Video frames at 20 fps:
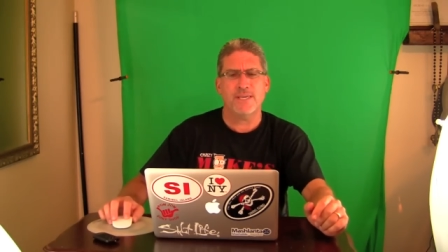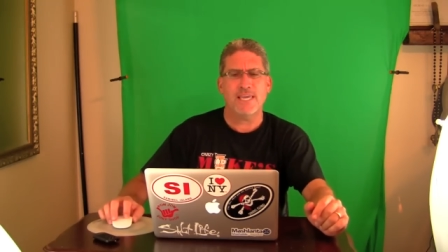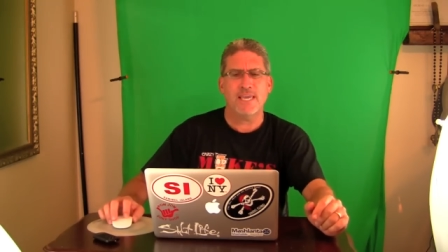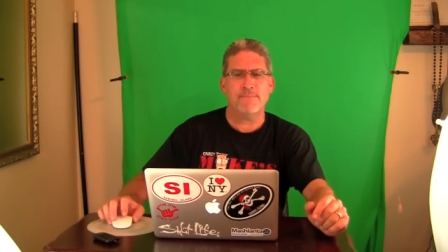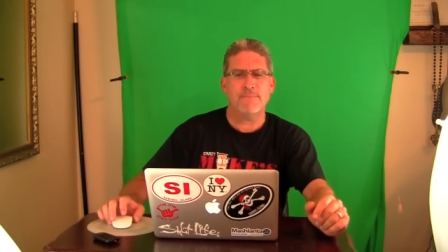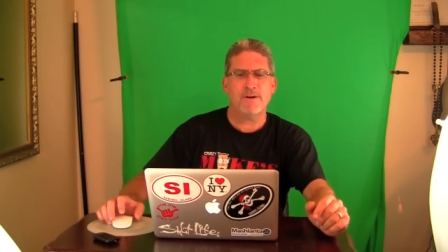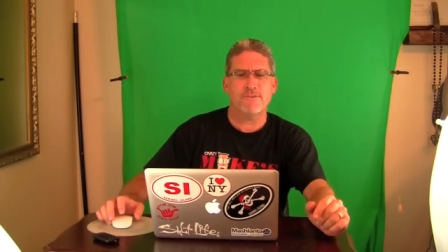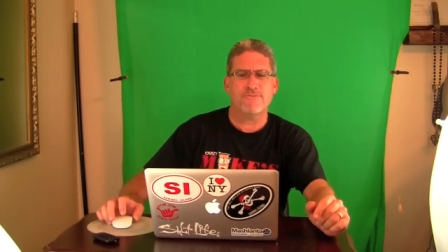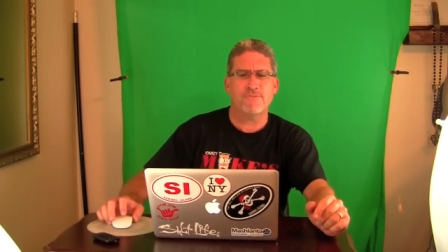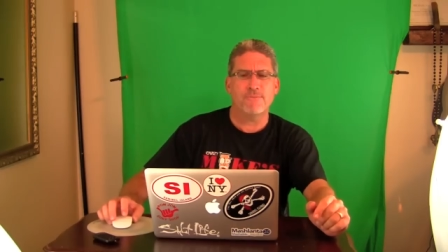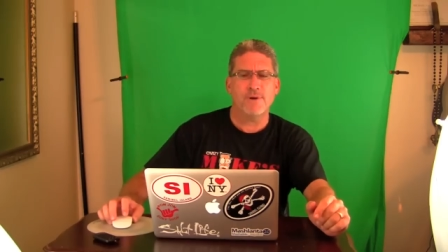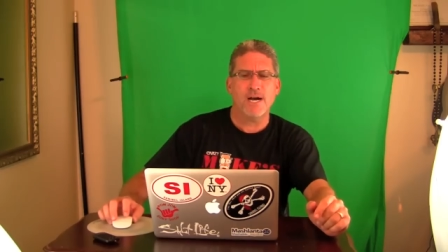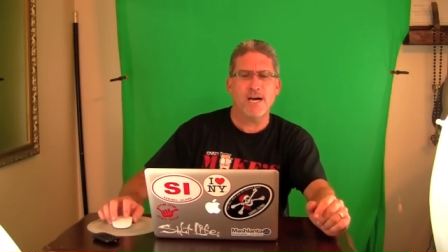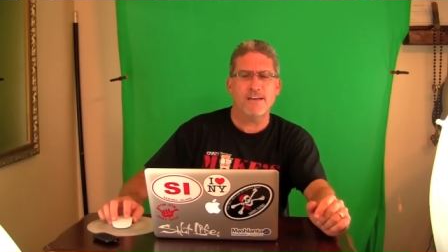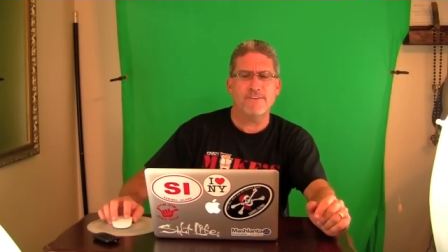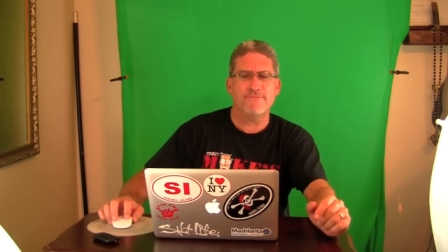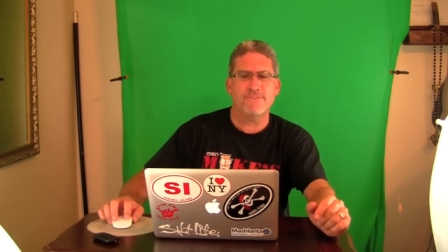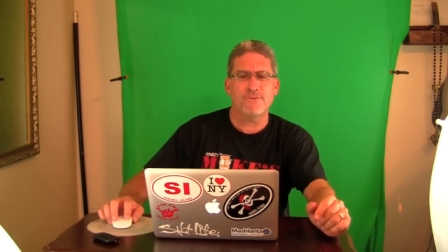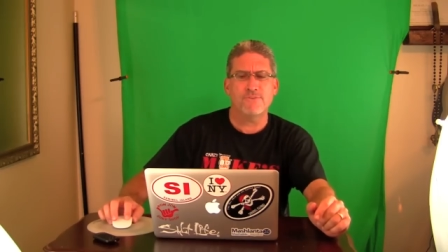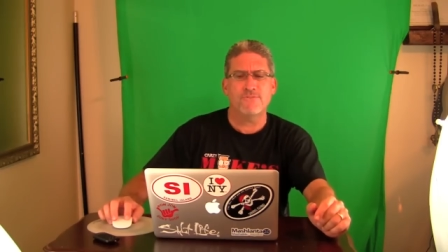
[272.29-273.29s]
It came out from
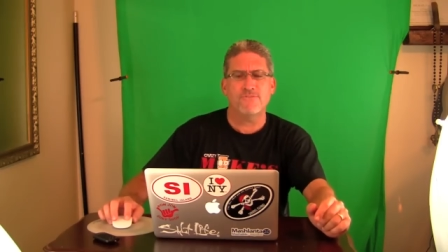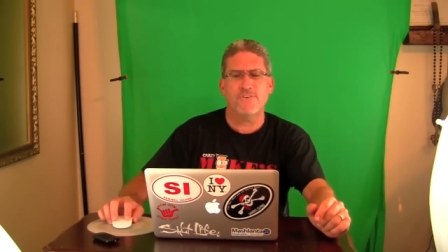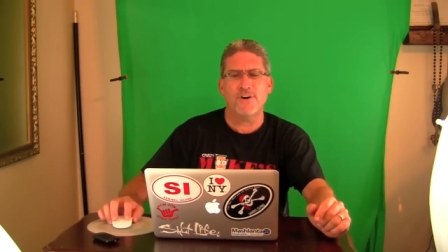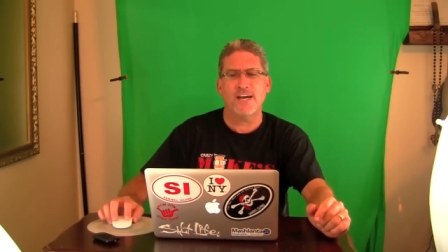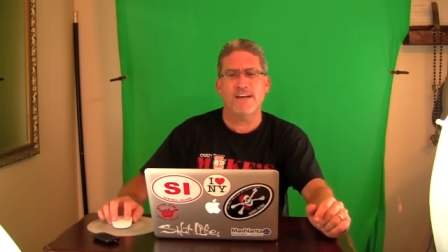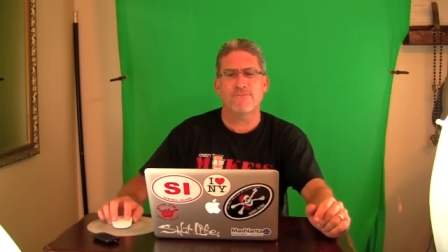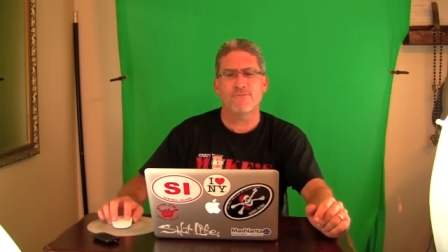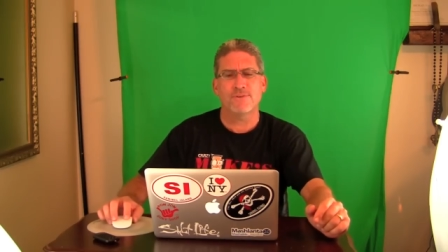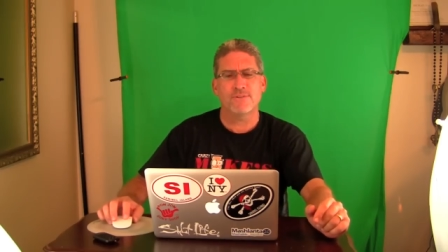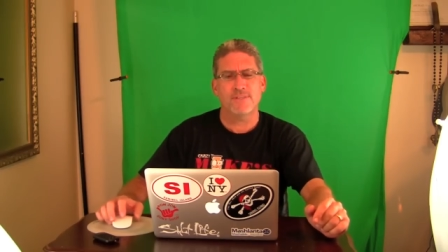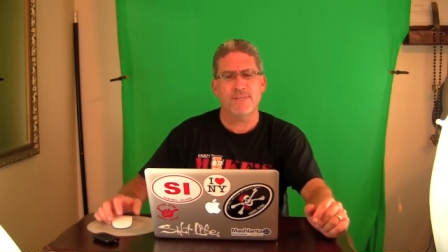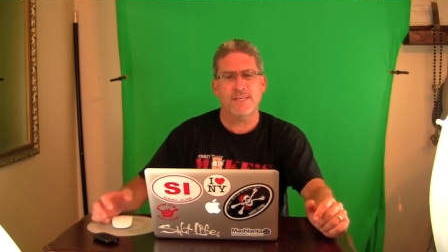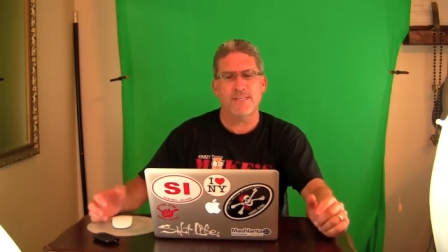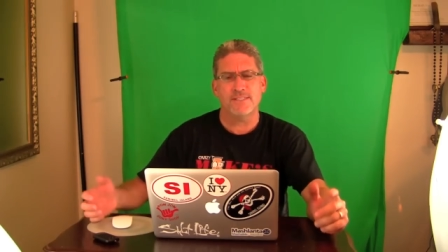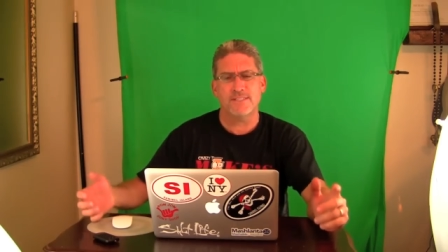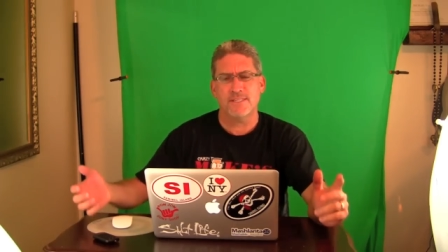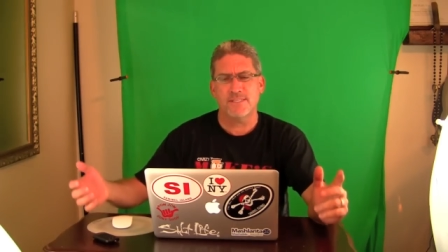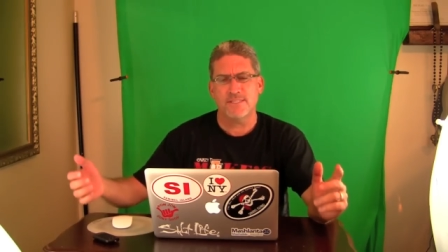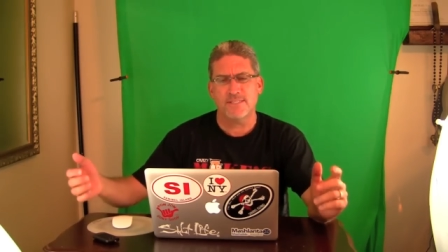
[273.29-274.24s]
iPhone 5 release.